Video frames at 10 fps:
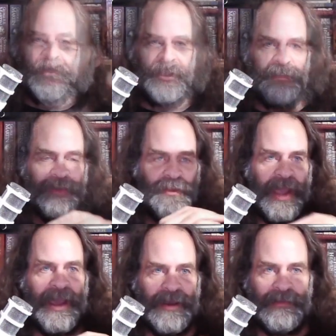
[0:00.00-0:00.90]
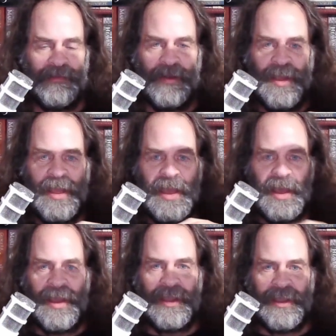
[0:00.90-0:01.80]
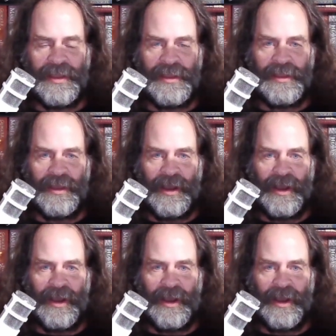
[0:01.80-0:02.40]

that if you have a